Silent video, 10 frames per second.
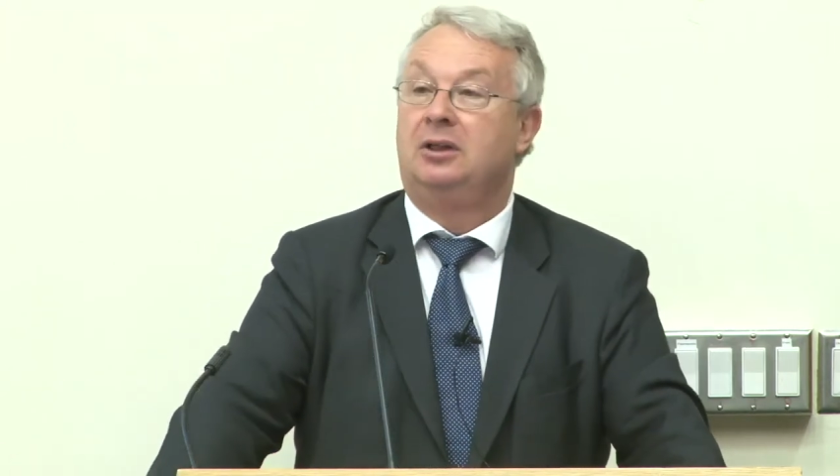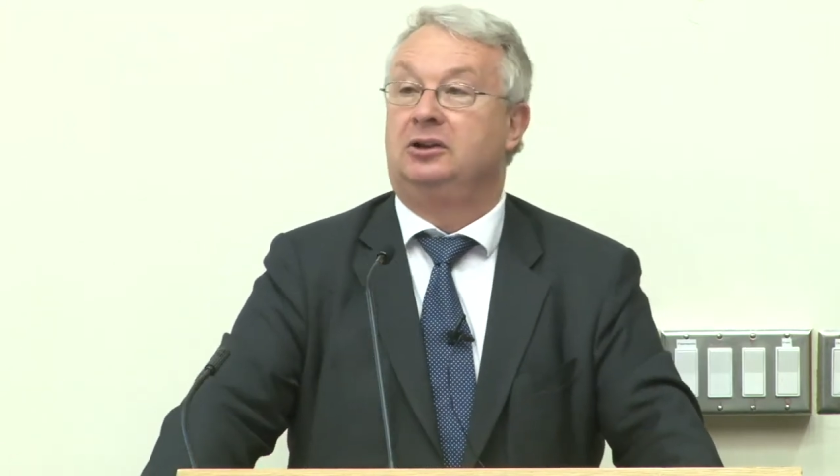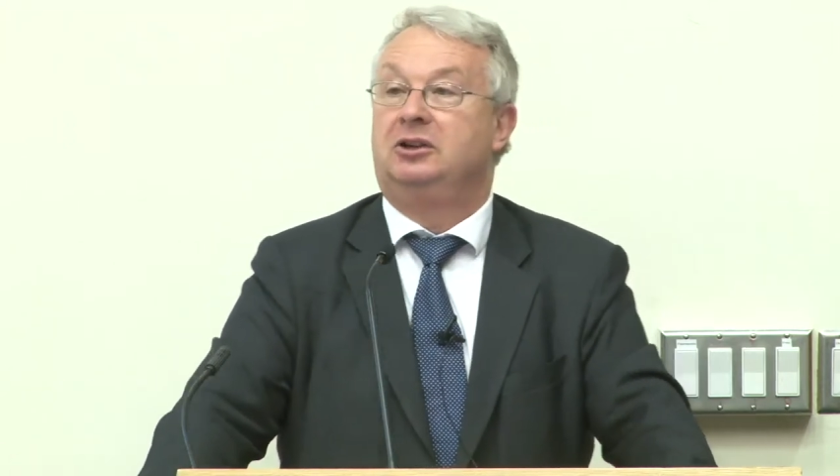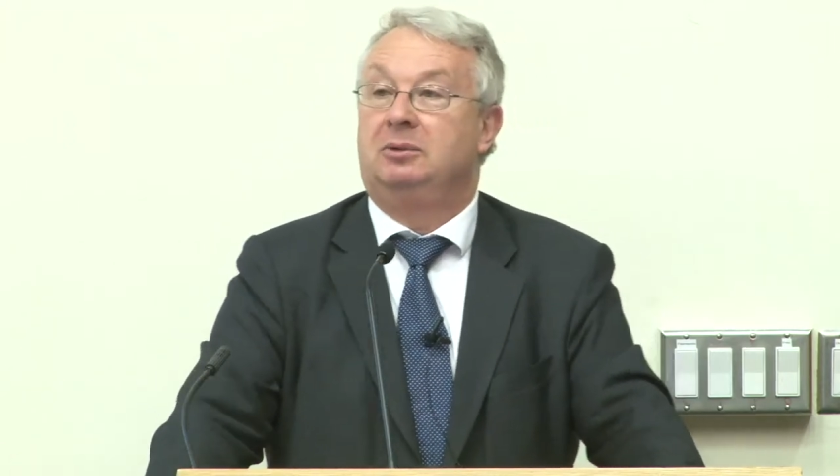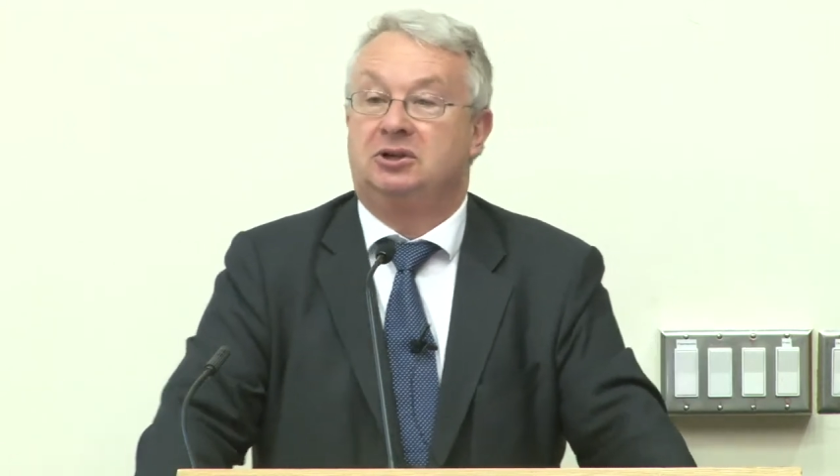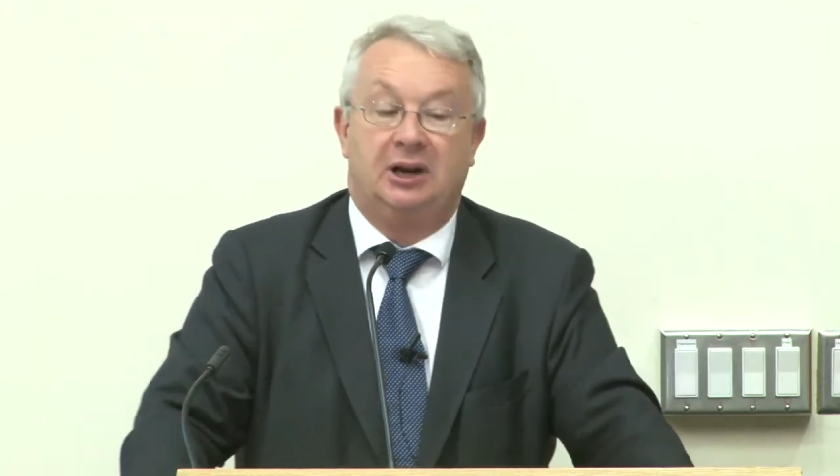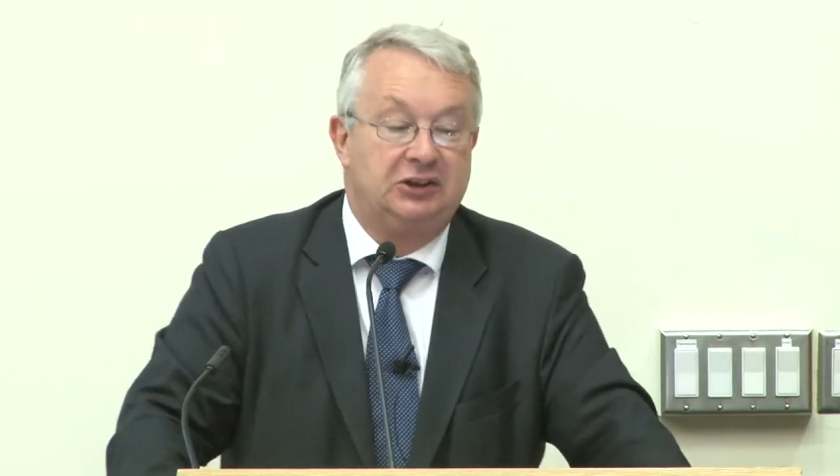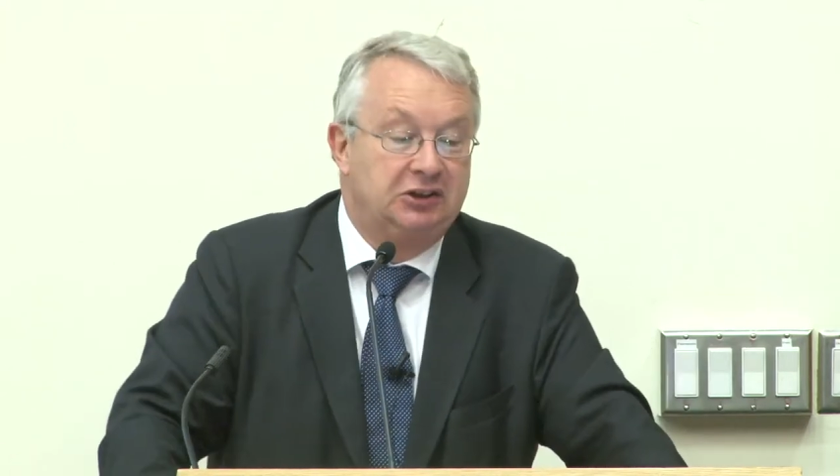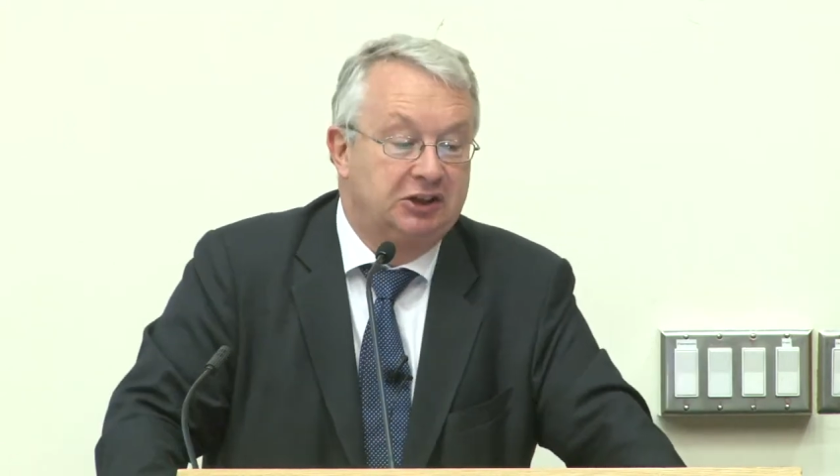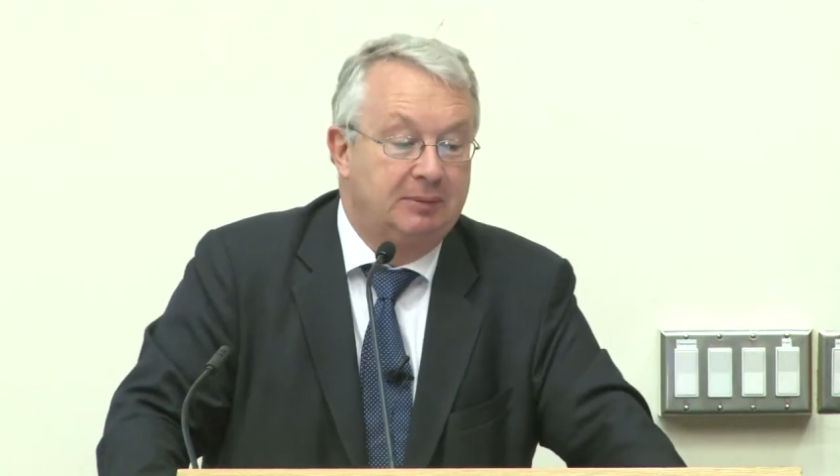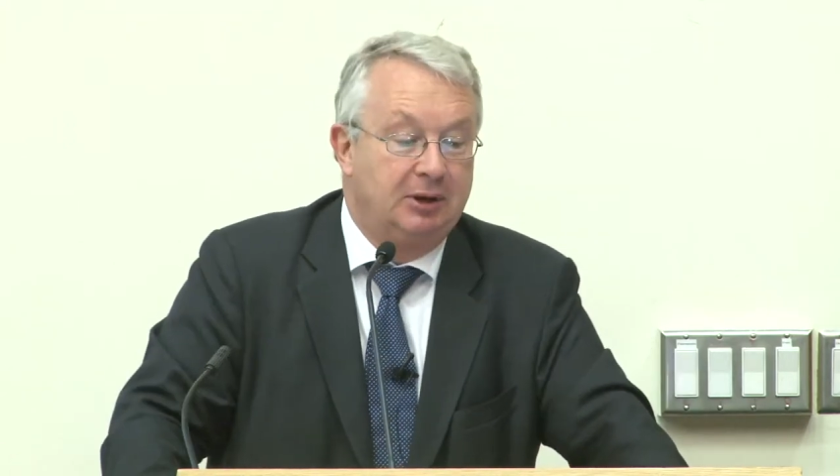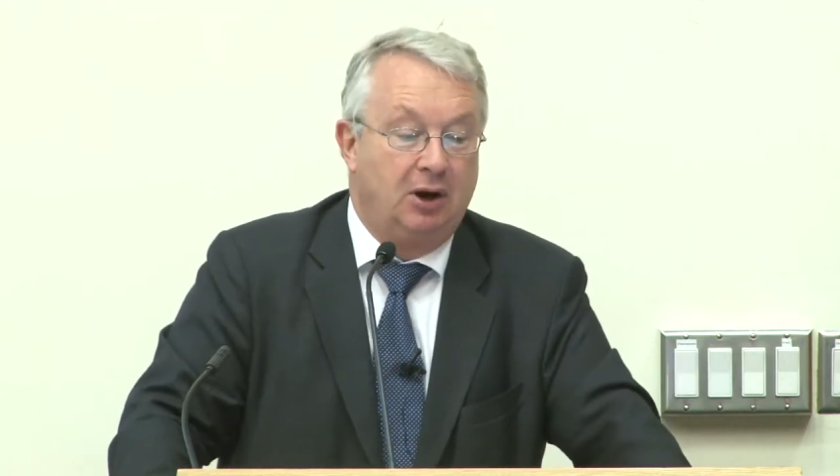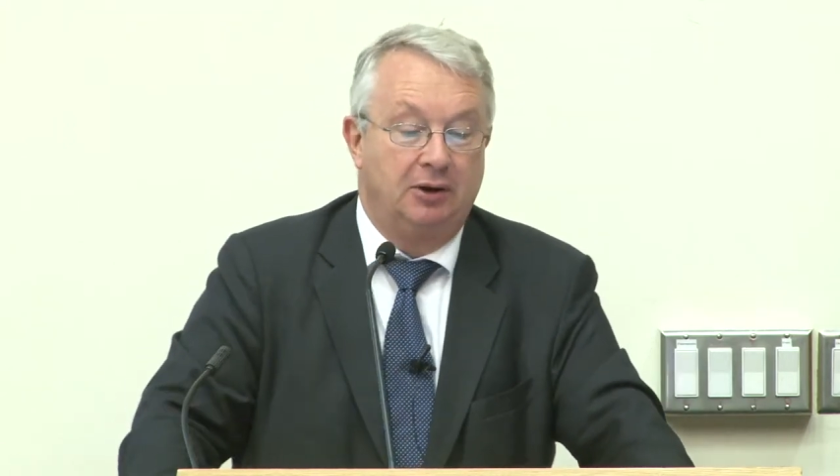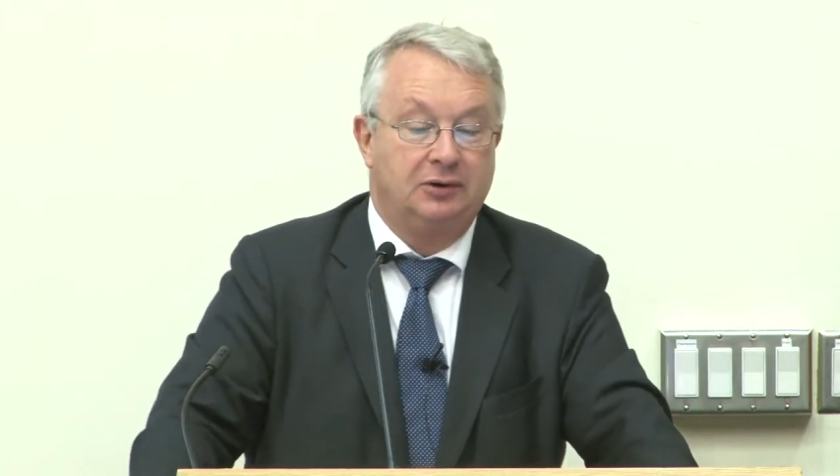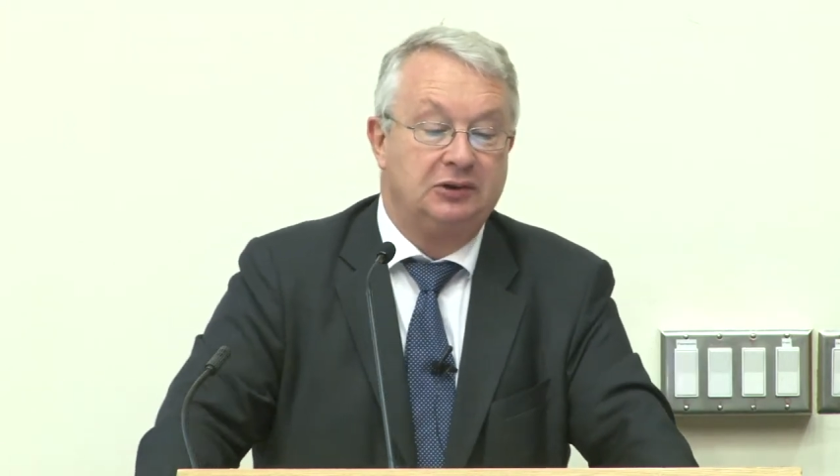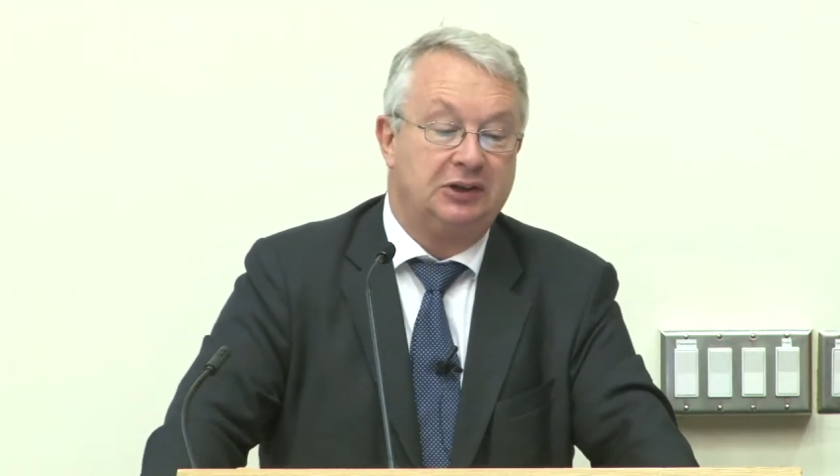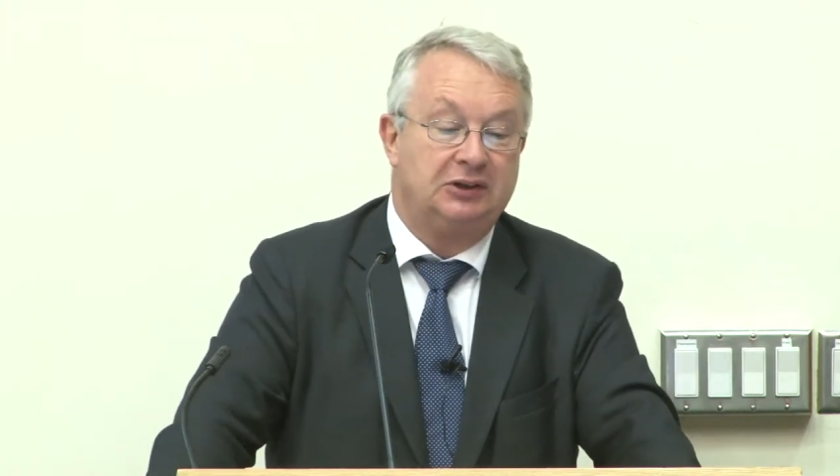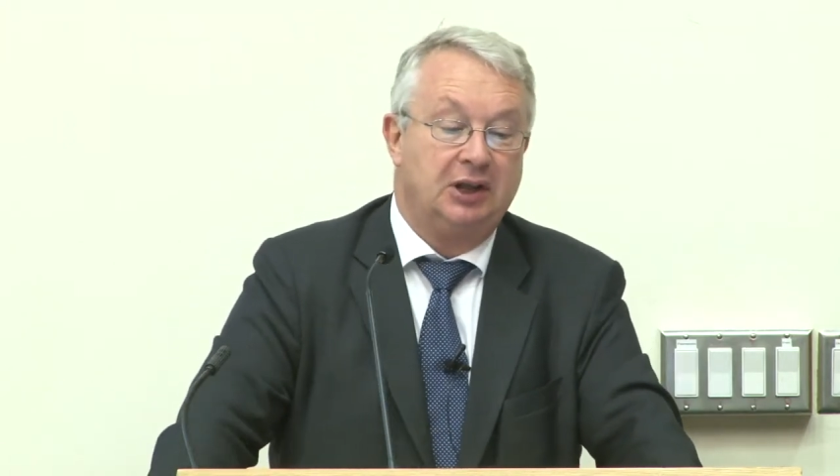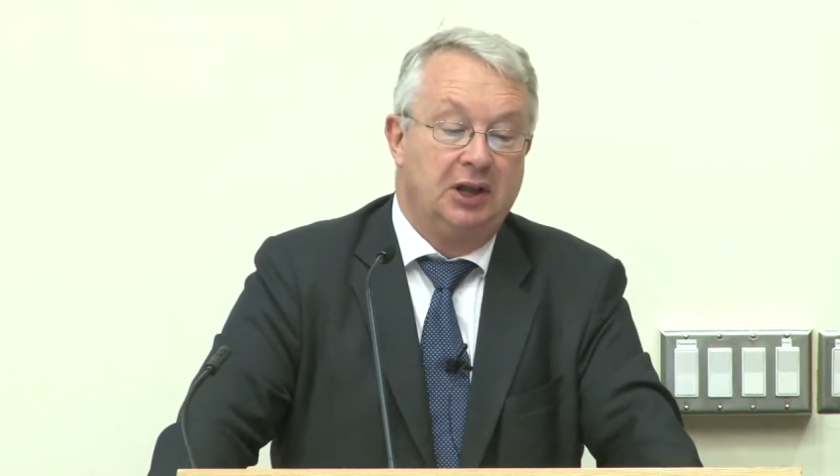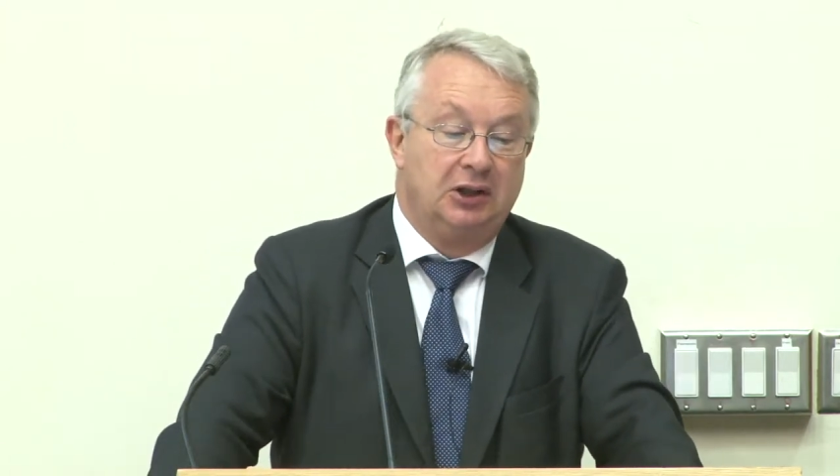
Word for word: there's so much less ischemic heart disease.